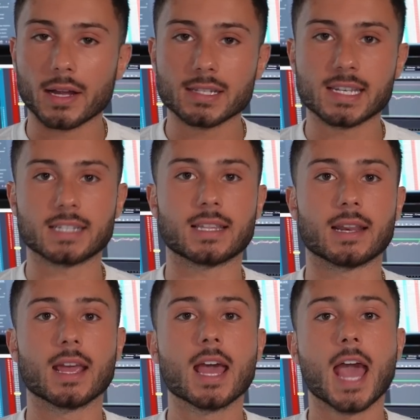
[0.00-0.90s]

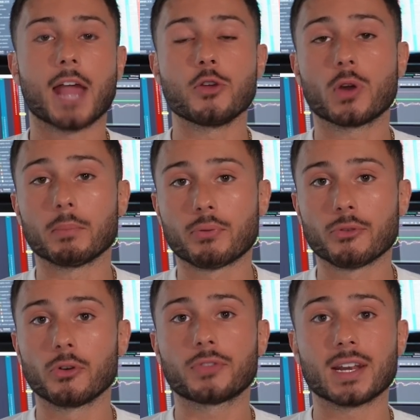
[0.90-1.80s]
consistent and you can
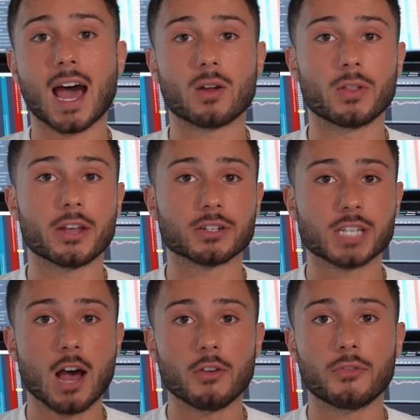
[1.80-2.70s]
prove to not only
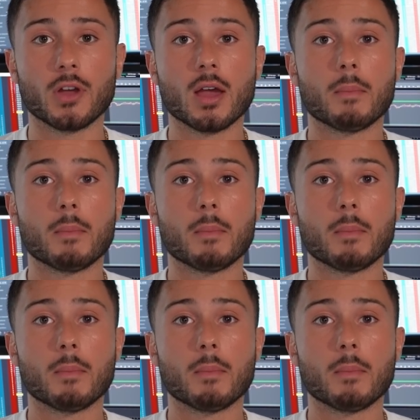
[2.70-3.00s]
yourself,